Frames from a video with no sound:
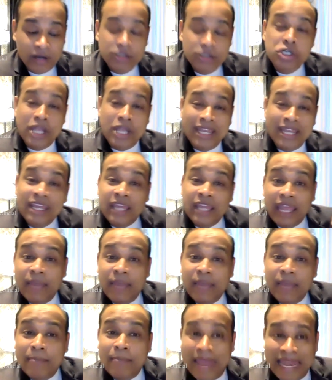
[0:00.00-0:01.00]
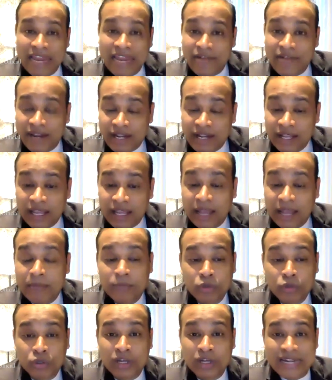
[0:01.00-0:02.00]
taking him, elevating
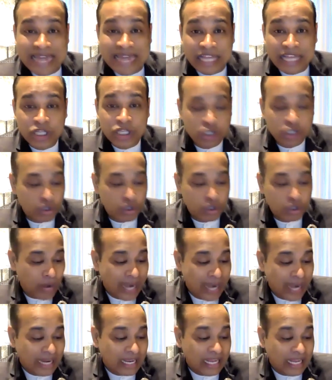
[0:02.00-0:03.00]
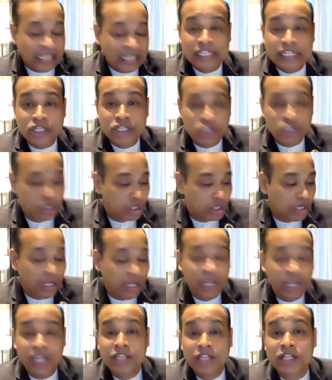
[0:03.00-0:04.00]
him to the next rank in this journey,
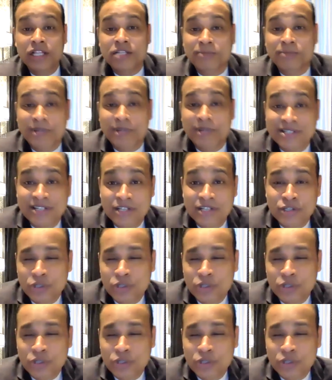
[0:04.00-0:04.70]
in this business.